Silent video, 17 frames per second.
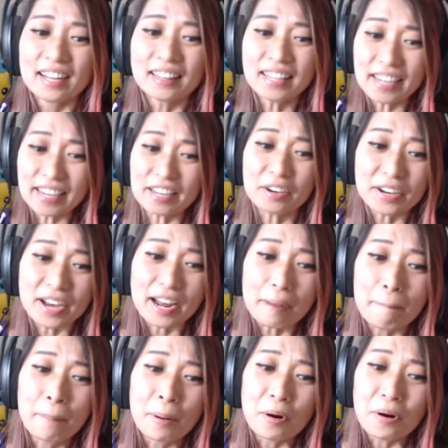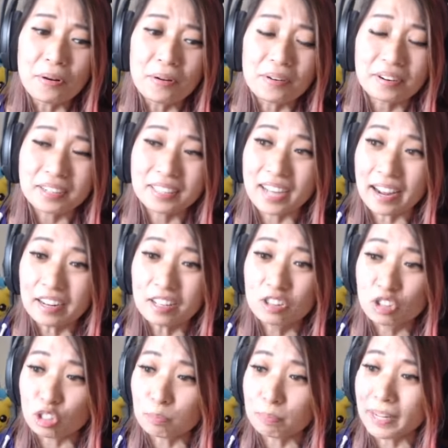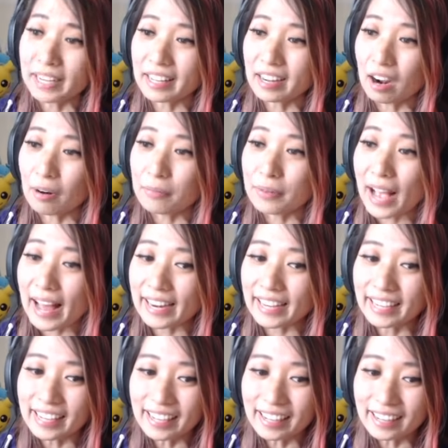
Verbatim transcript: Lee, you got a pull, got a duplicate already?